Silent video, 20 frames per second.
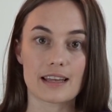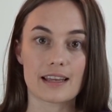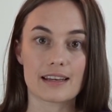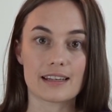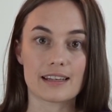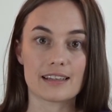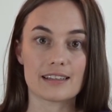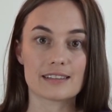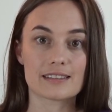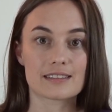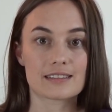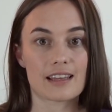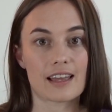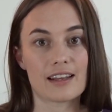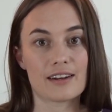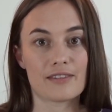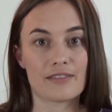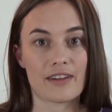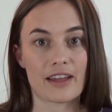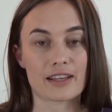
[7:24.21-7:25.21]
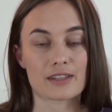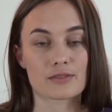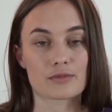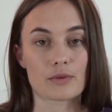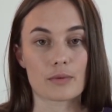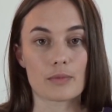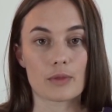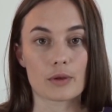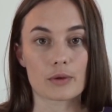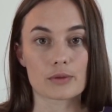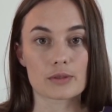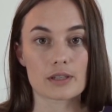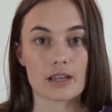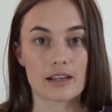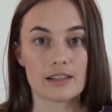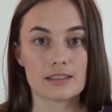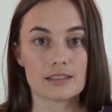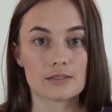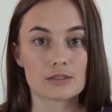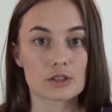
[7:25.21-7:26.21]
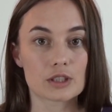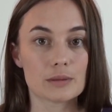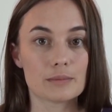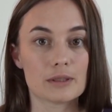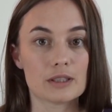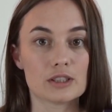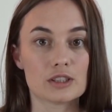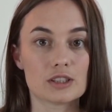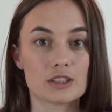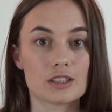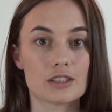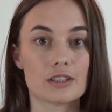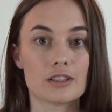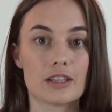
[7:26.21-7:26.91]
any side effects from those kinds of treatments,